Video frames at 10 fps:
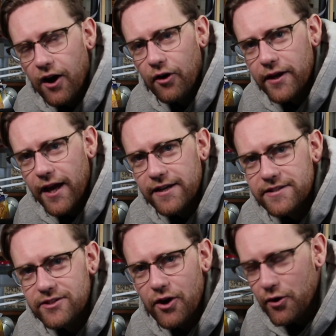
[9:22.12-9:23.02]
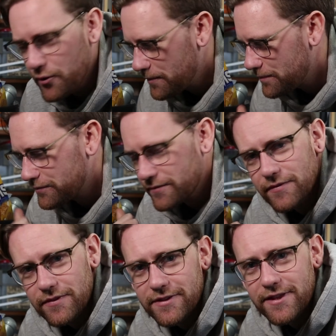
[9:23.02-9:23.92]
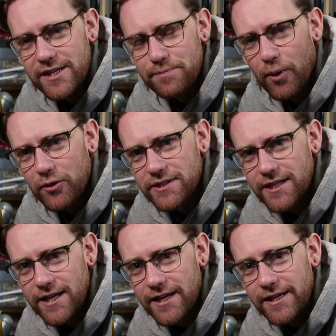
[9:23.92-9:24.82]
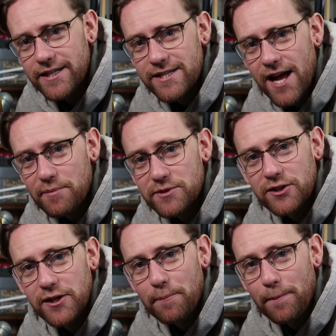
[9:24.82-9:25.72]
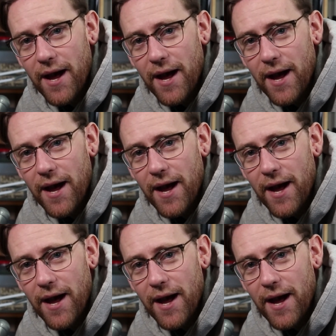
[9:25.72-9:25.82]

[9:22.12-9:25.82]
Okay, so this box here is absolutely